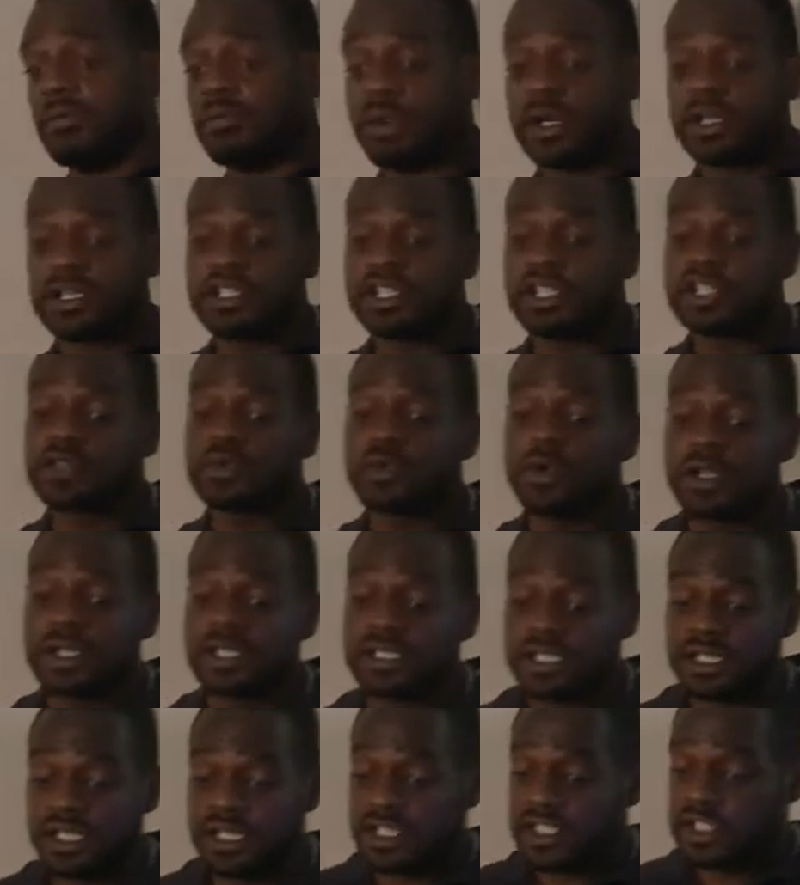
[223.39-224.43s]
But this
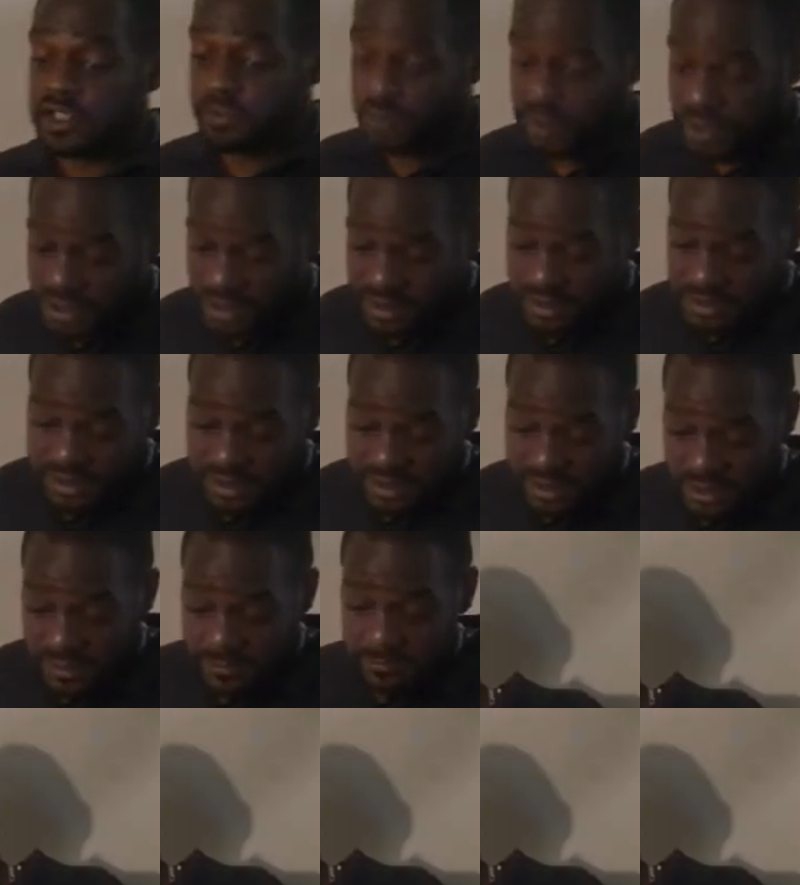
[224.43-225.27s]
was a conspiracy.